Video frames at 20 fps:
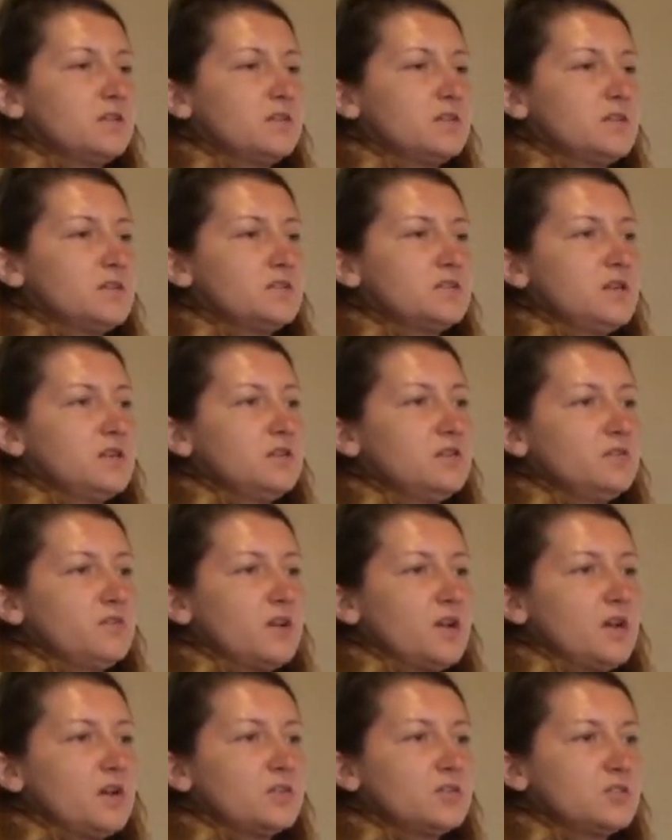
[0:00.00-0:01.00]
and instead of
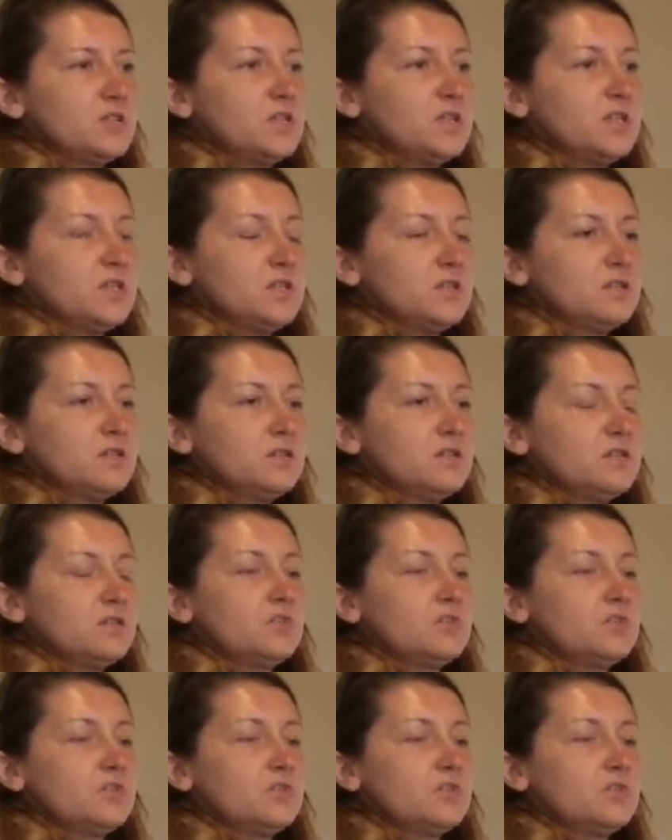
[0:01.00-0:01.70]
actually